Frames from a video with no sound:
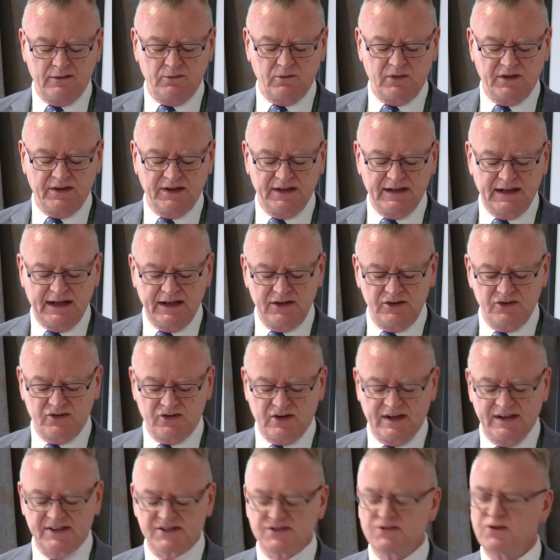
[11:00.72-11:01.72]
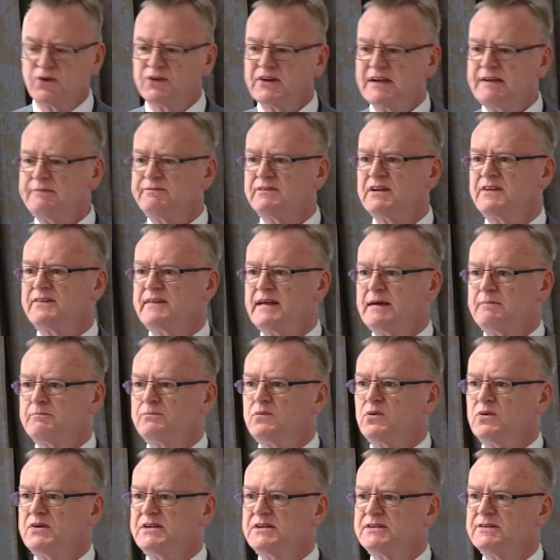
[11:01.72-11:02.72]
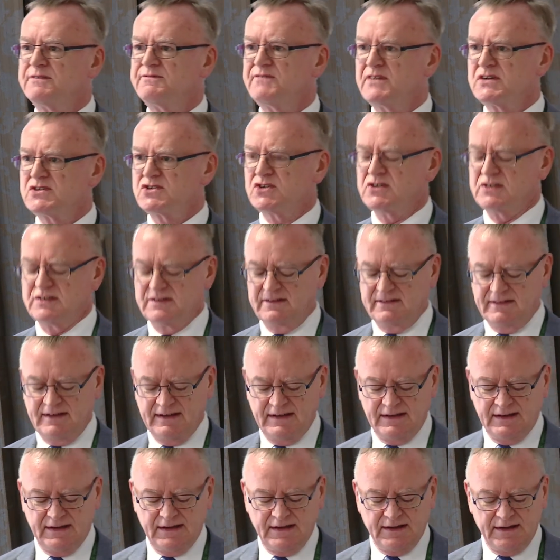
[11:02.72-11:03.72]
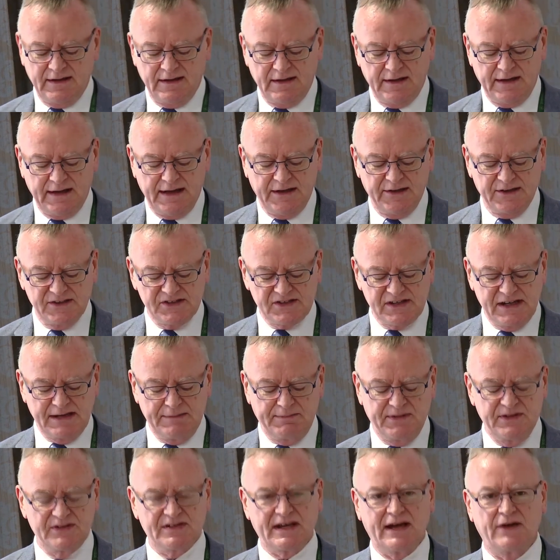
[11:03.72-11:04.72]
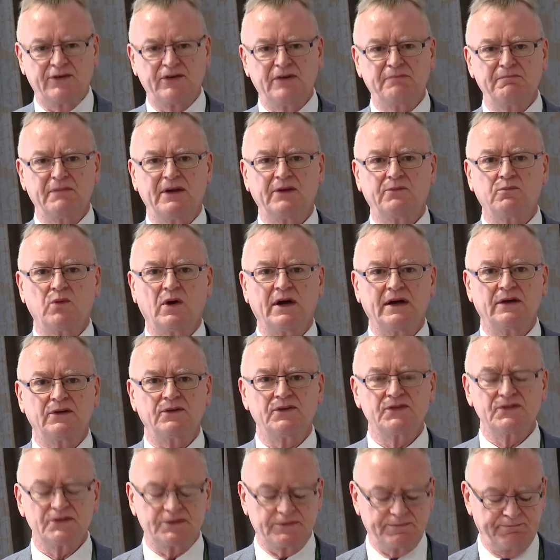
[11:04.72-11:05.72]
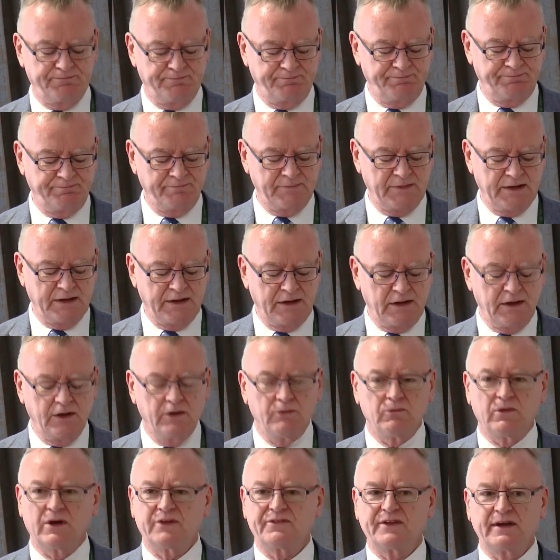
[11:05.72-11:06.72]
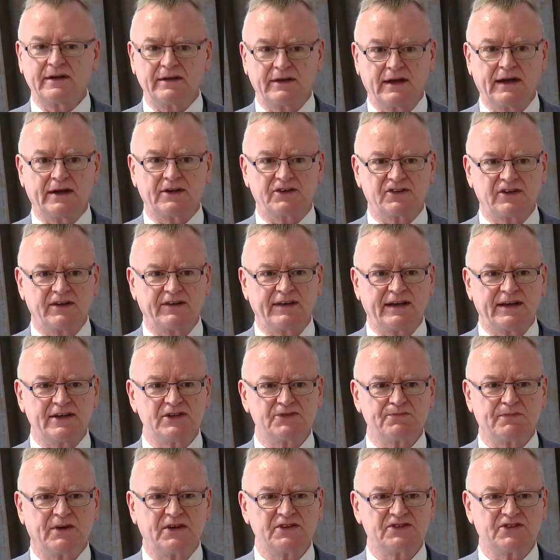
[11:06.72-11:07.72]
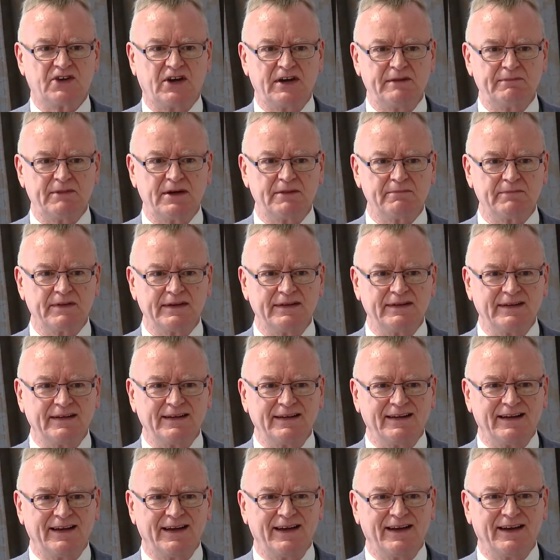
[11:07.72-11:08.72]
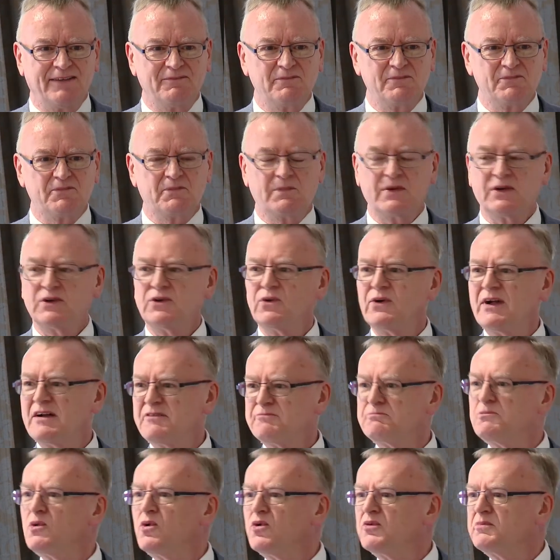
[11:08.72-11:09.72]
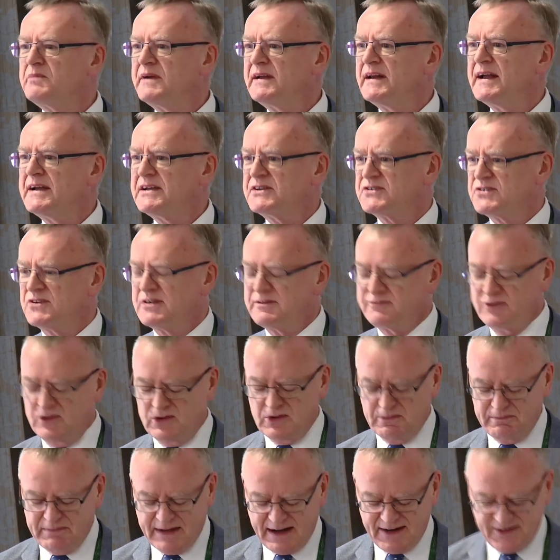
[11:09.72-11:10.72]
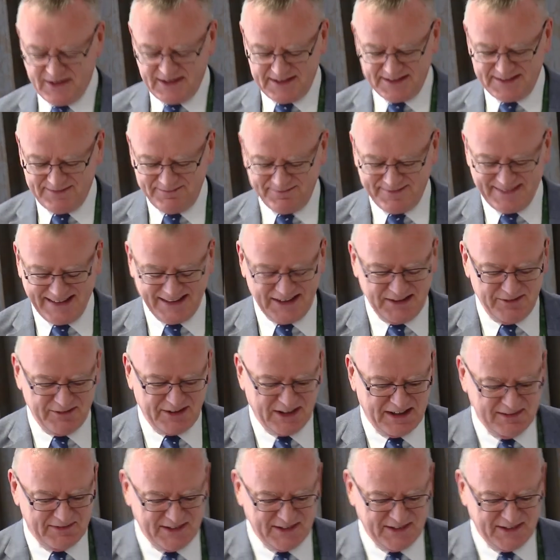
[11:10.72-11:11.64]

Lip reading: with an interest, not even at that point a vision, in a sleepy town in mid-Wales. Well, I think actually that is my time up. But you'll have more of me later if you can bear it. Thank you very